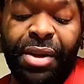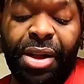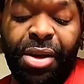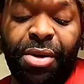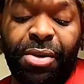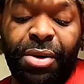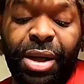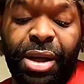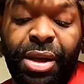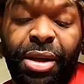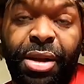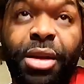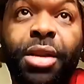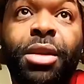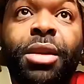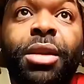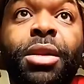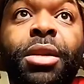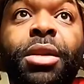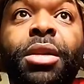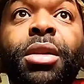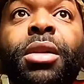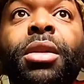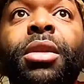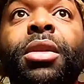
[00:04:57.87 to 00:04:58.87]
What's up,
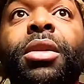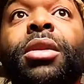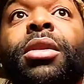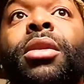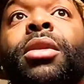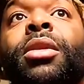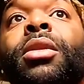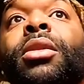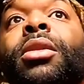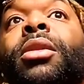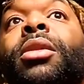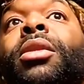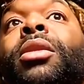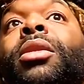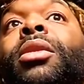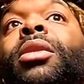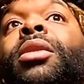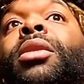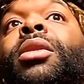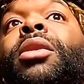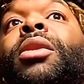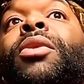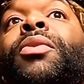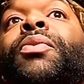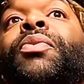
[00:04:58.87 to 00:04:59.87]
Big Stanky?
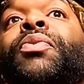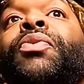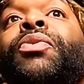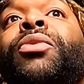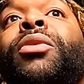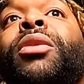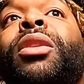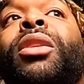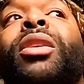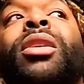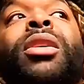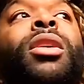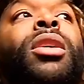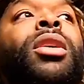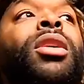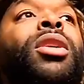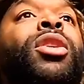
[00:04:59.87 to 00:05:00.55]
What you doing?